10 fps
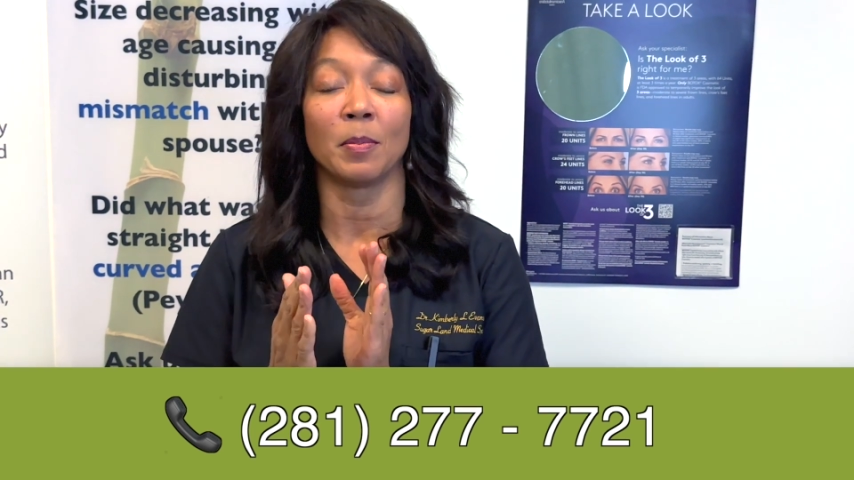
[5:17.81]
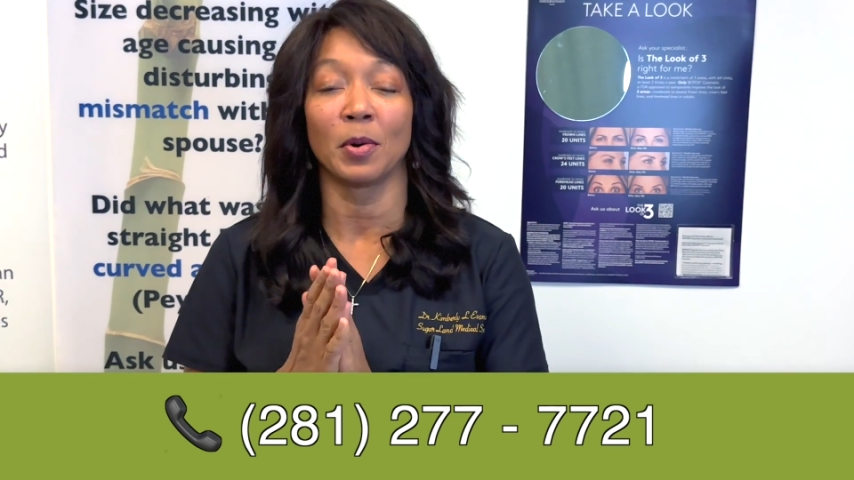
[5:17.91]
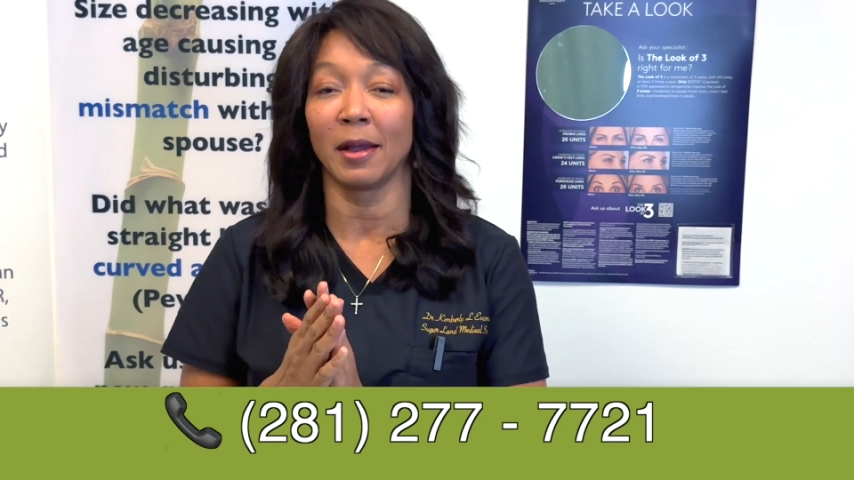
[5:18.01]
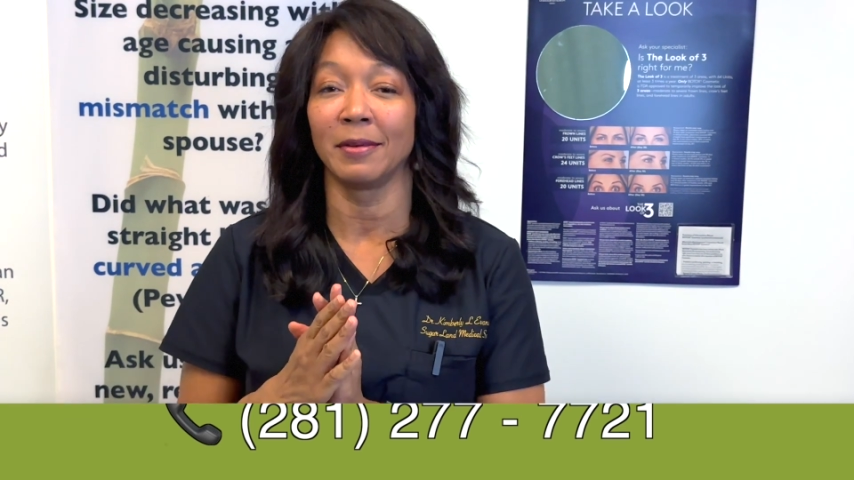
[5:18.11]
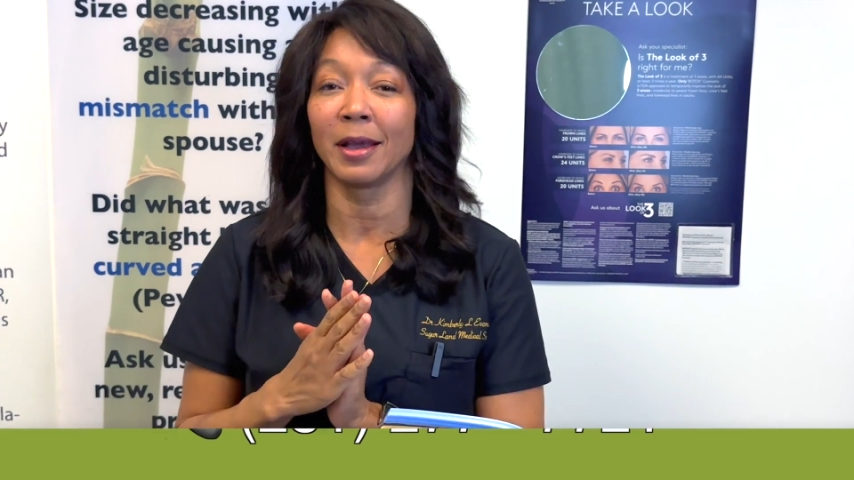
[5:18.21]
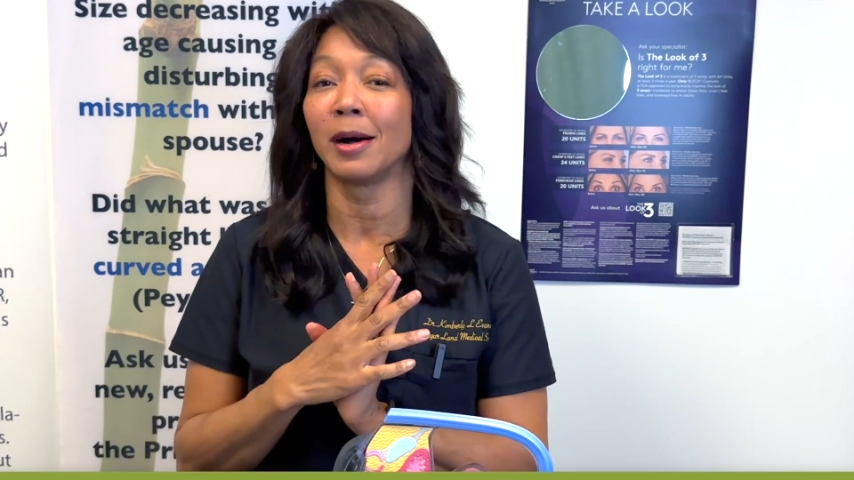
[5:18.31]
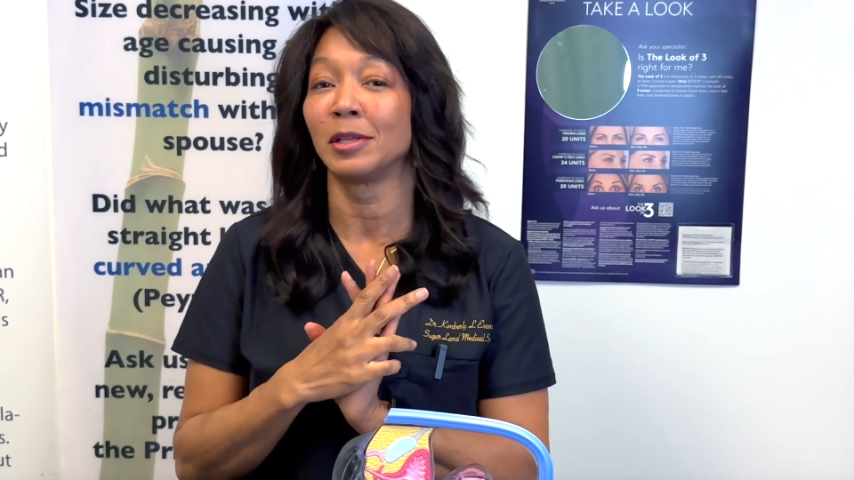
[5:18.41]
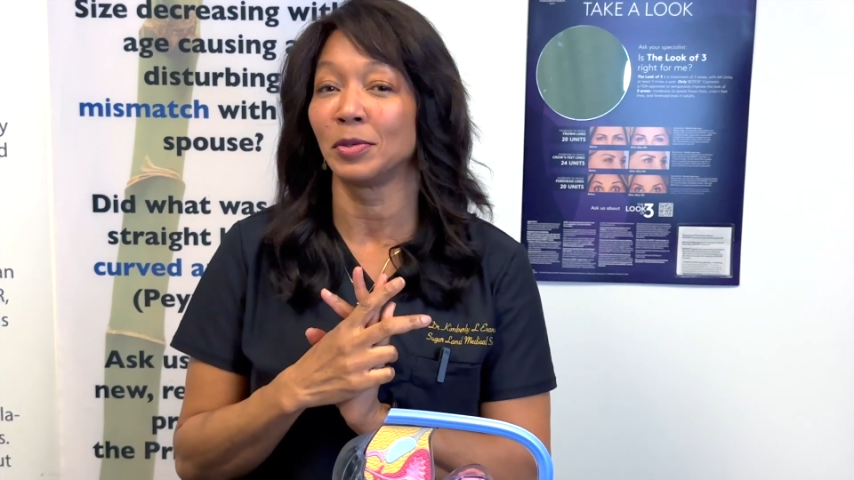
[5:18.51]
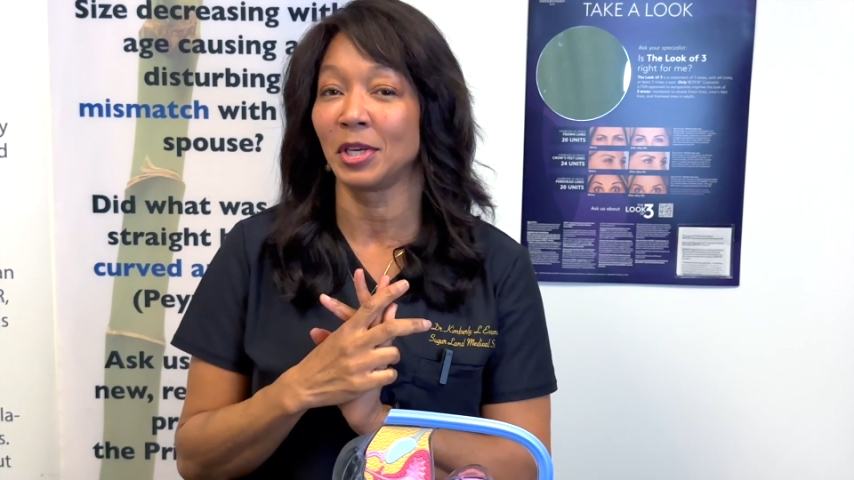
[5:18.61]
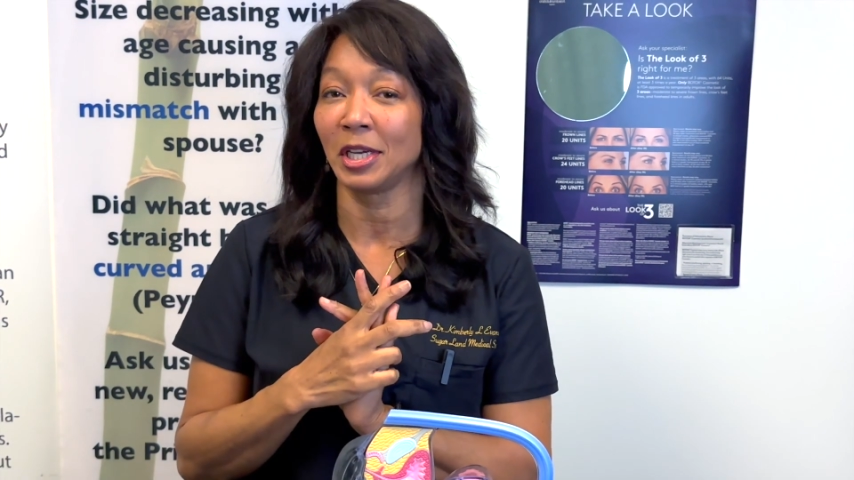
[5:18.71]
private
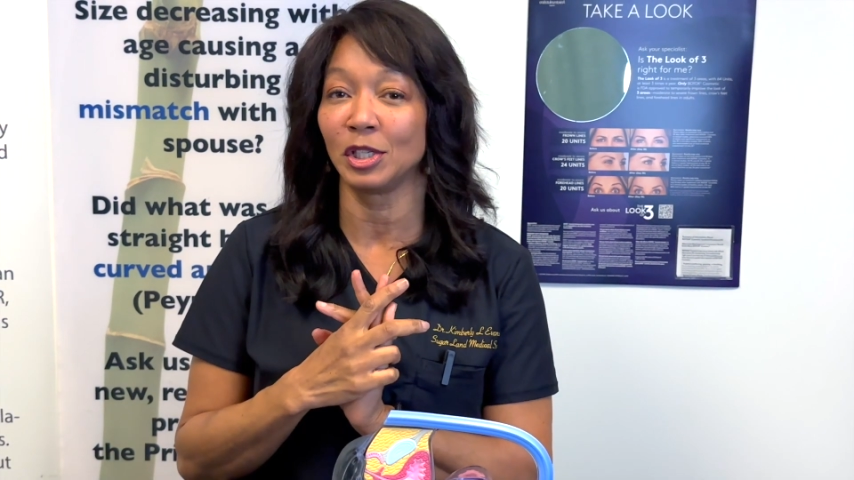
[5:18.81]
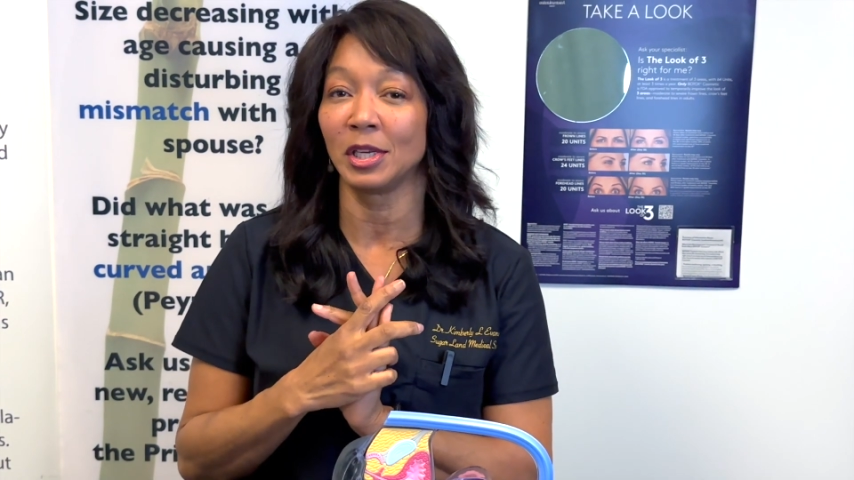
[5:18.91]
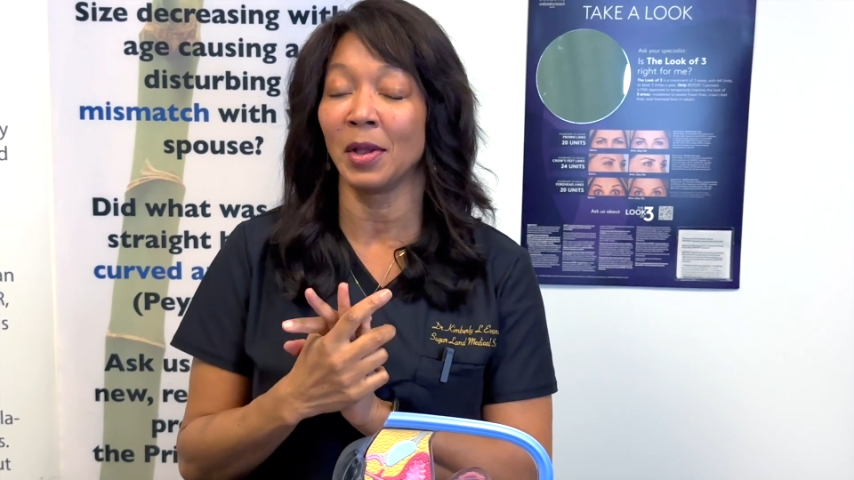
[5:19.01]
consultation,